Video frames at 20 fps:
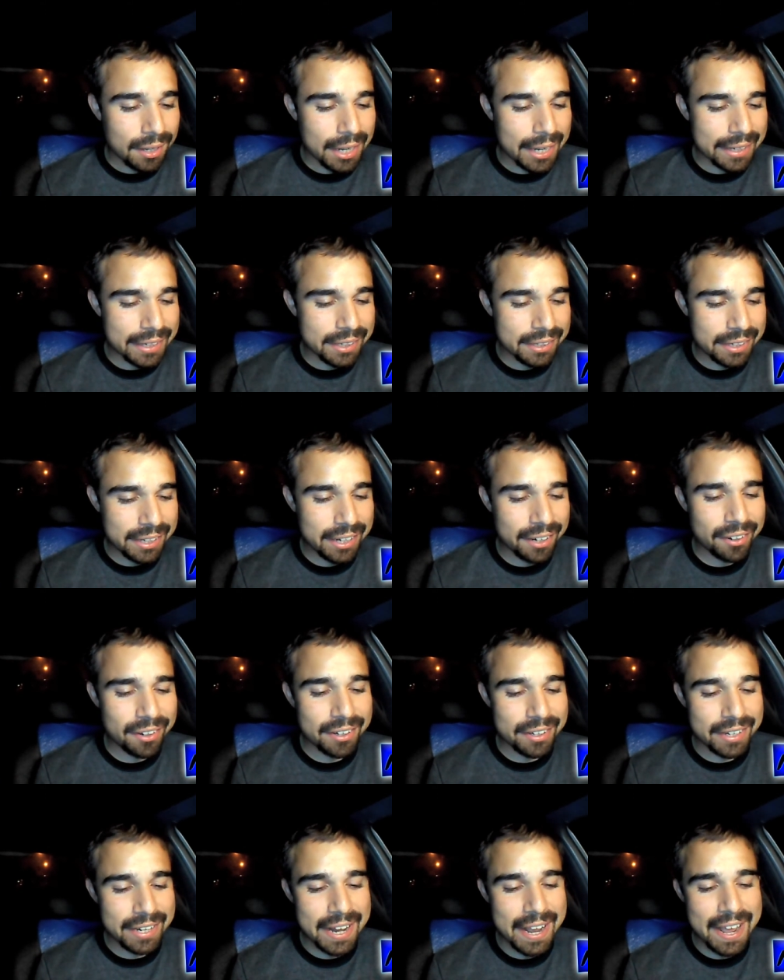I can
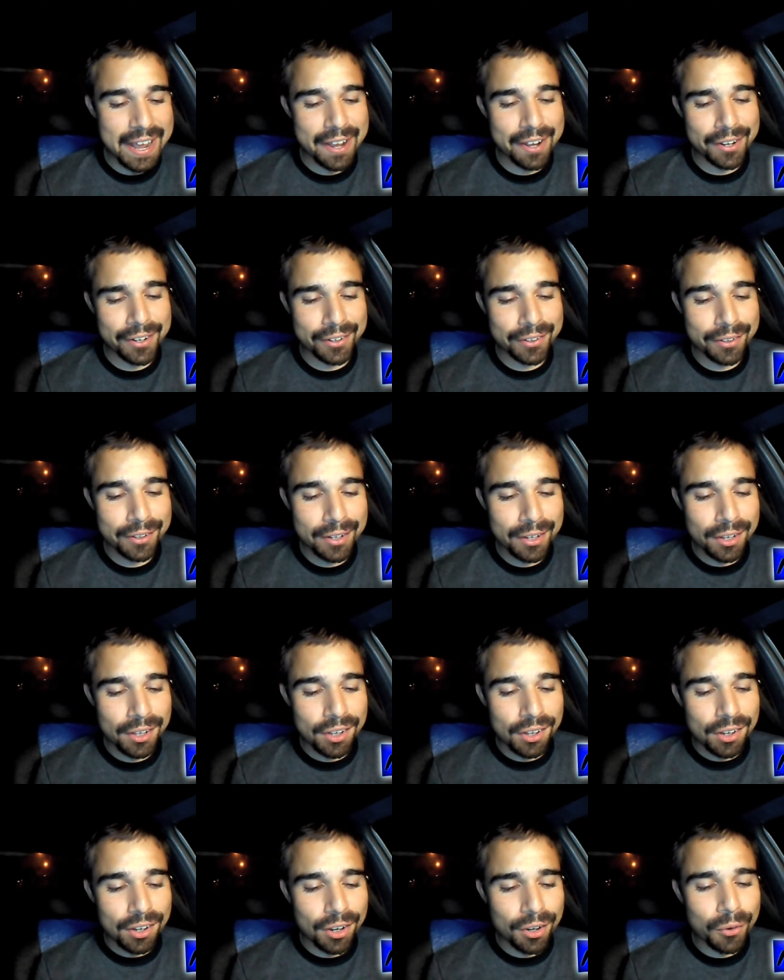hear it now.
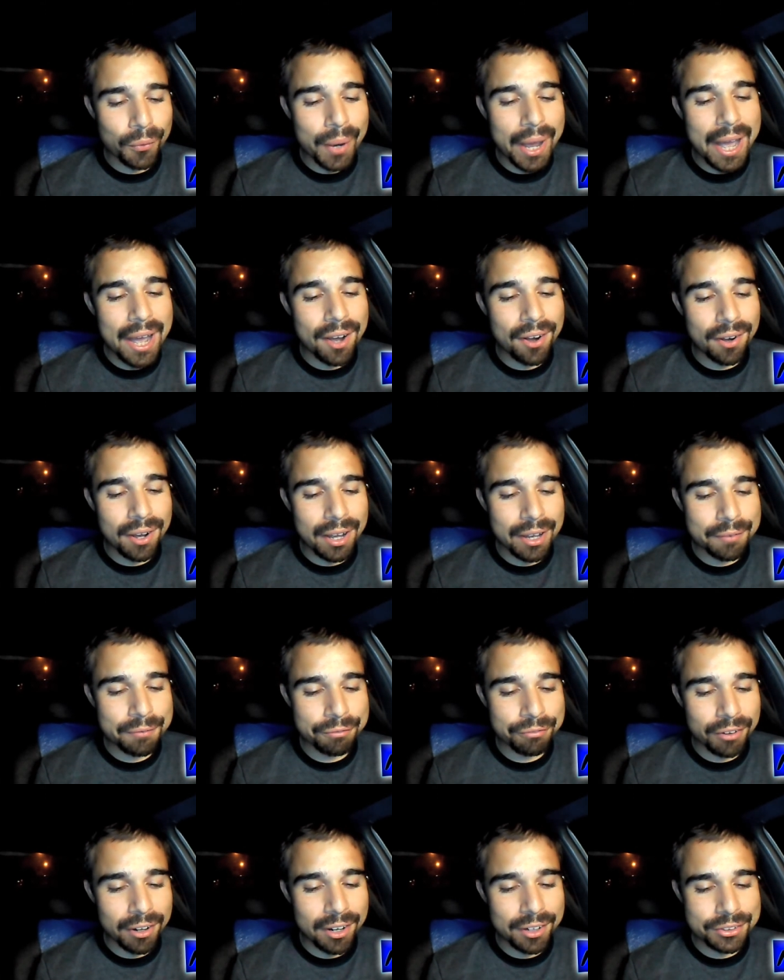Oh wow,
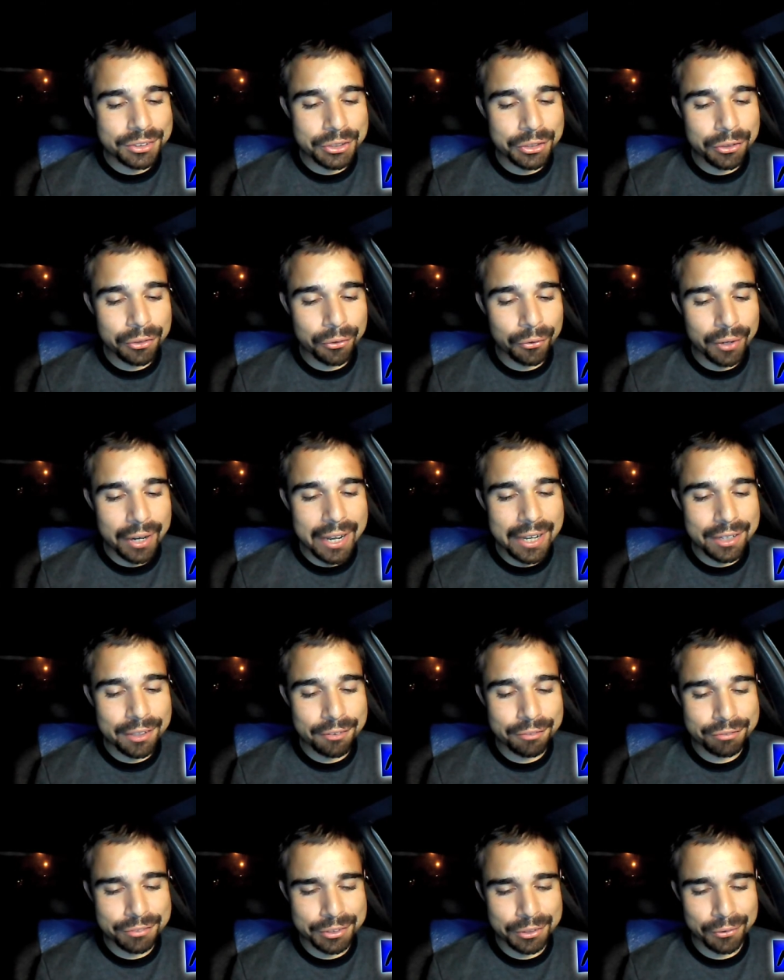I'm far too
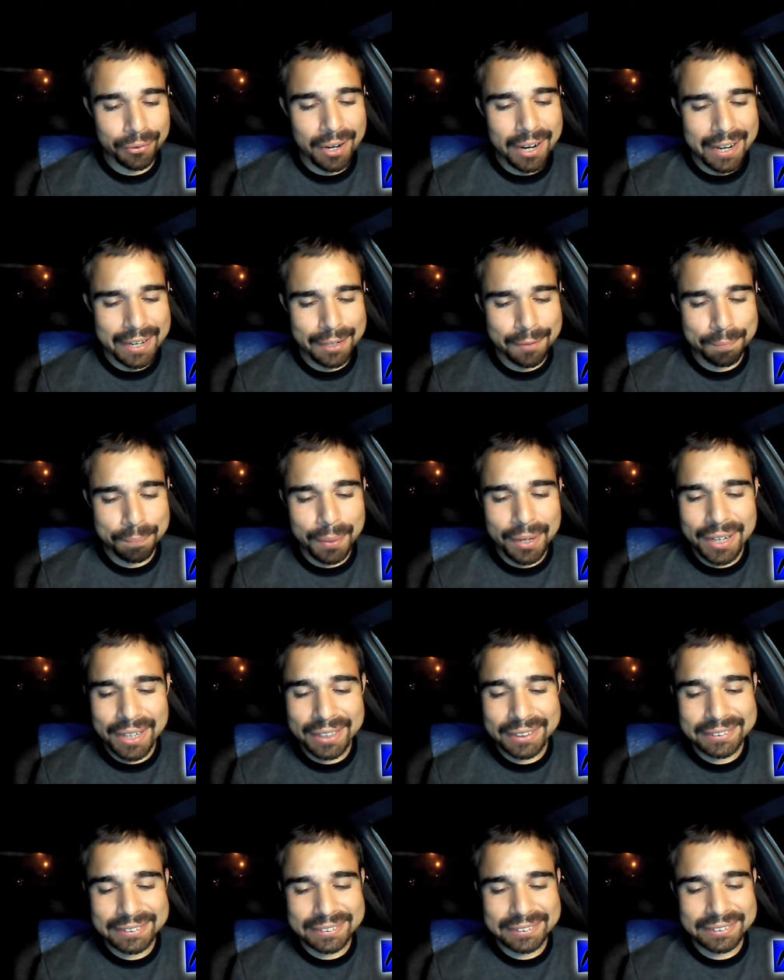creative to ride a
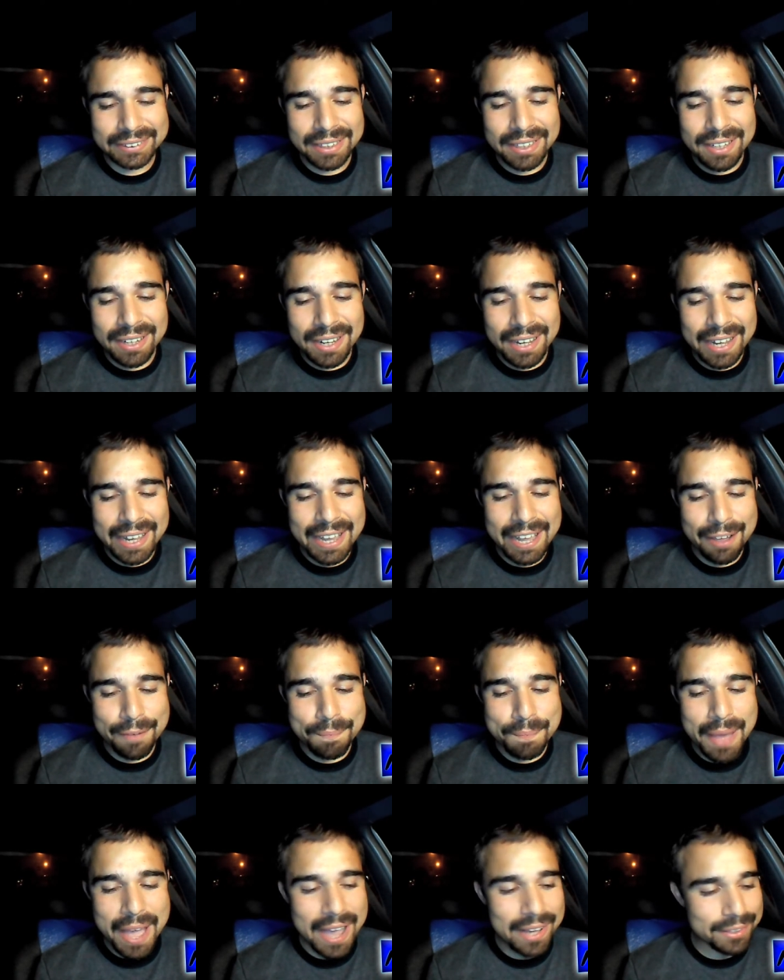bus. I
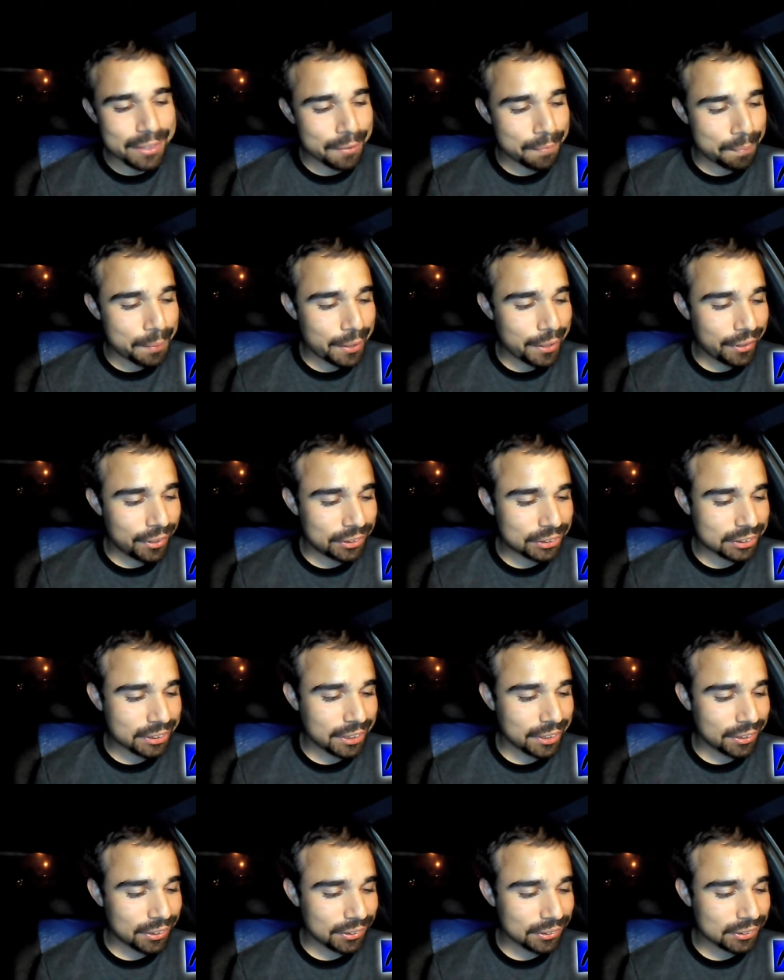have mad computer
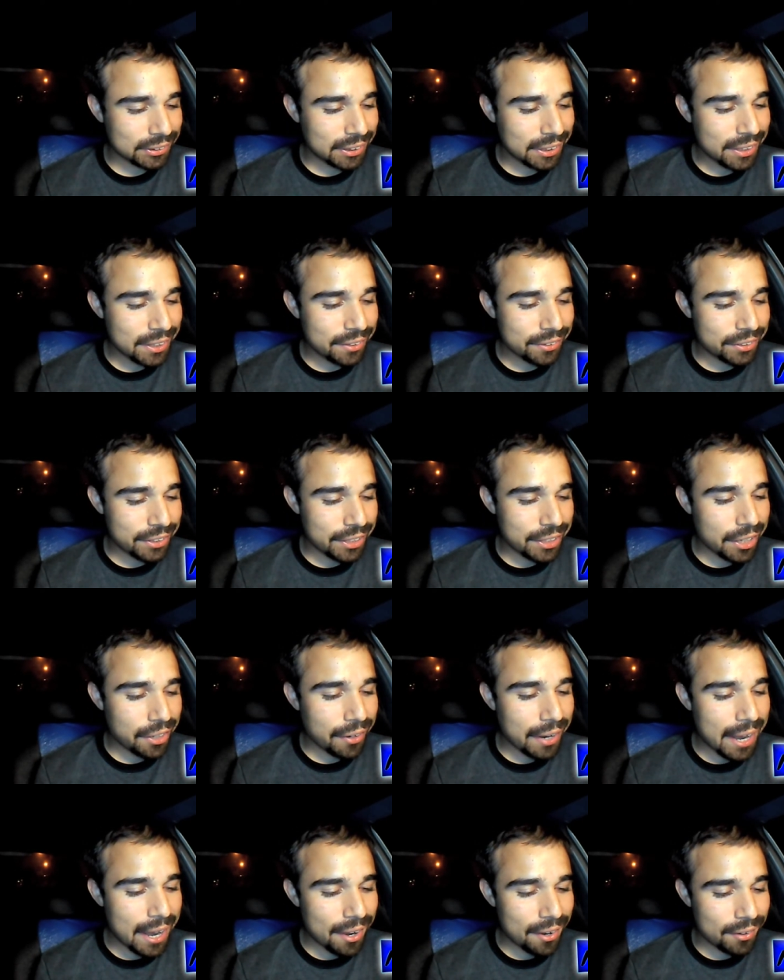skills. Do you
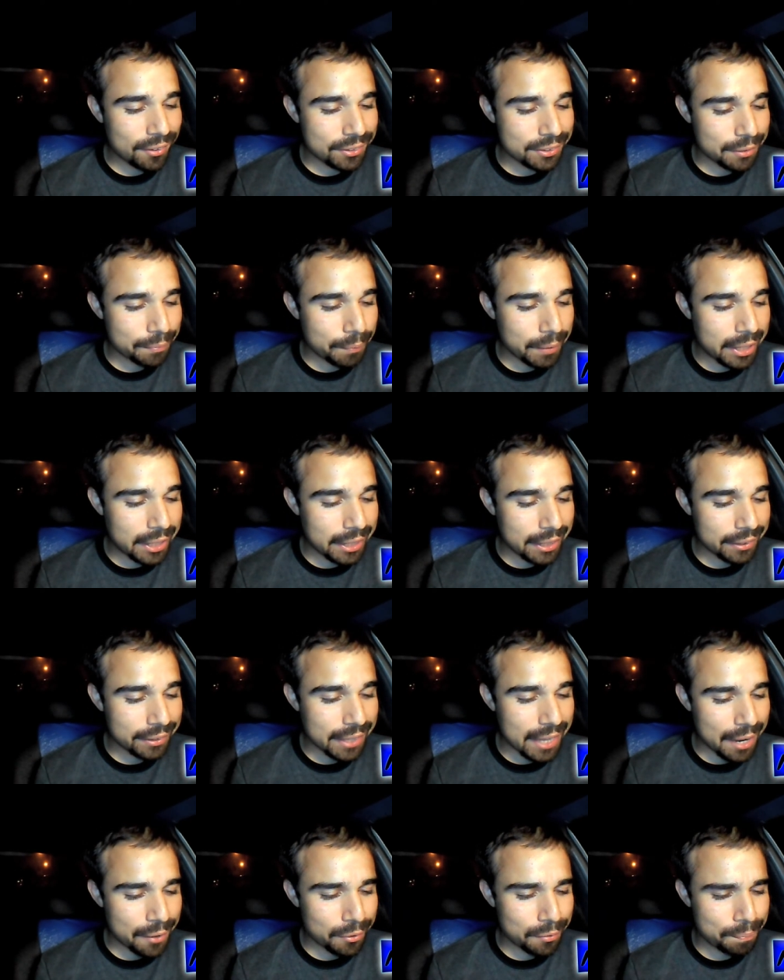know how the
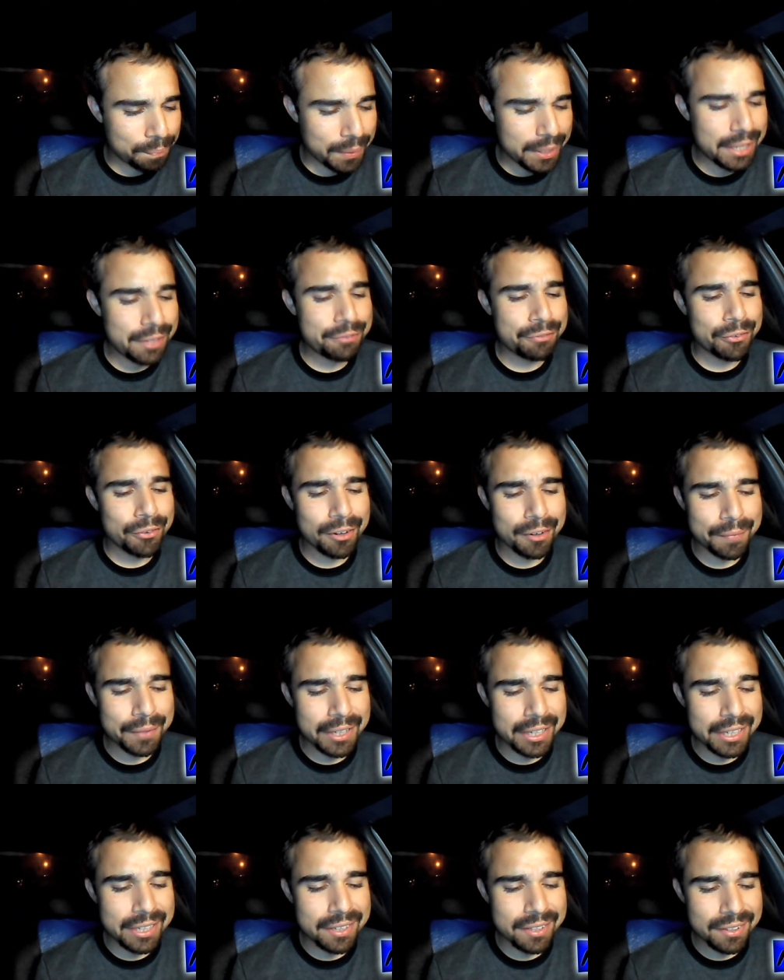meaning that would be for
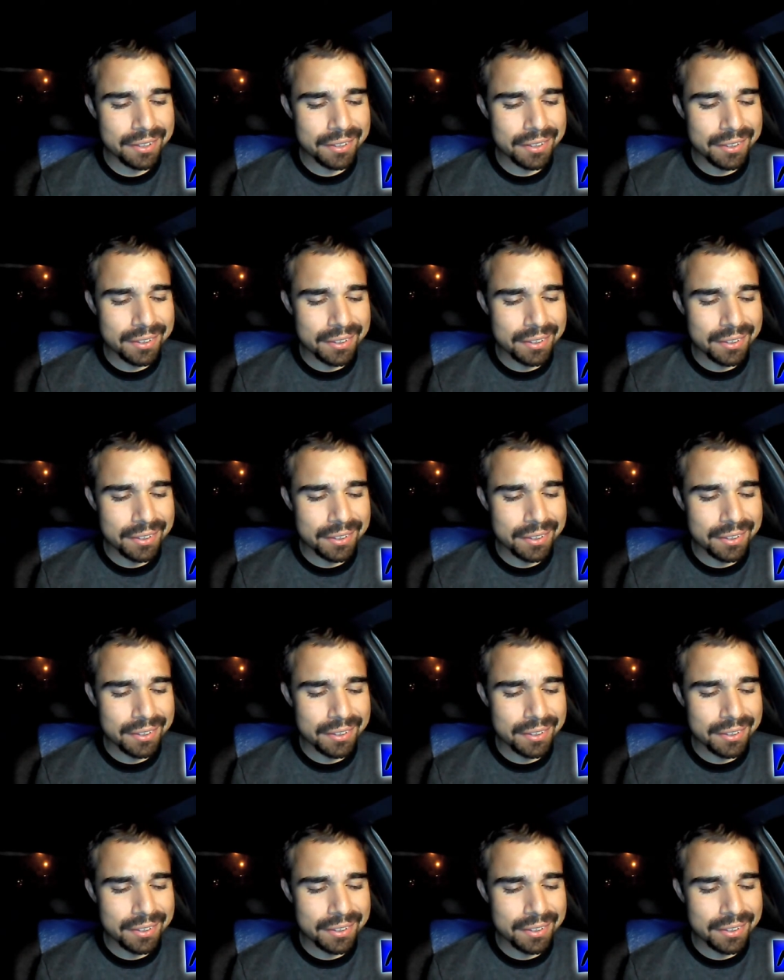me?